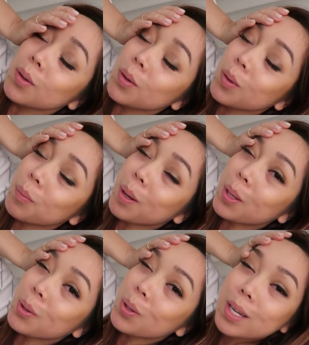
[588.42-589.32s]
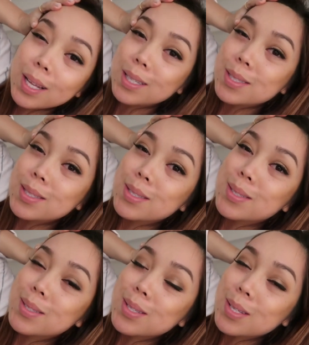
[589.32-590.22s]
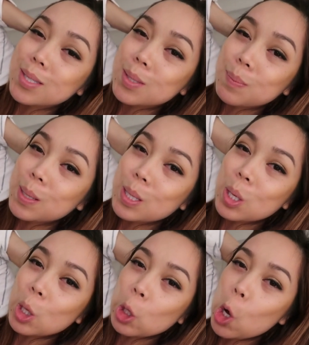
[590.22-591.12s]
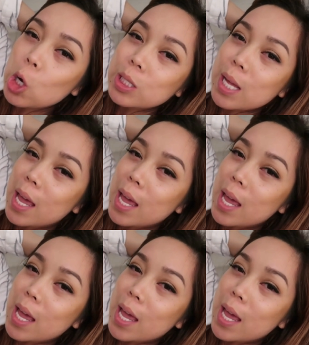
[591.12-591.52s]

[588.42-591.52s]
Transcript: Oh my goodness. It's been a long